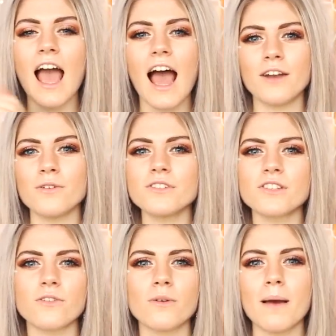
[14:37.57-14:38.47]
And
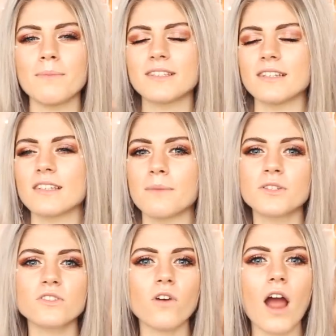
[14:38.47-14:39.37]
also remember to
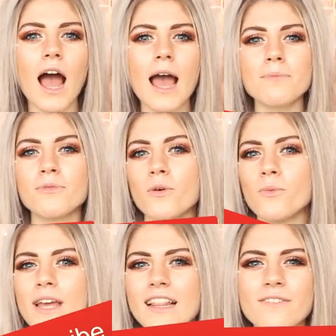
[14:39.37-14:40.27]
subscribe for
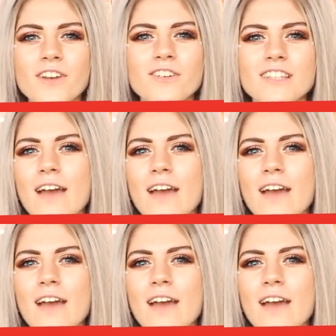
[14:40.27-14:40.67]
weekly videos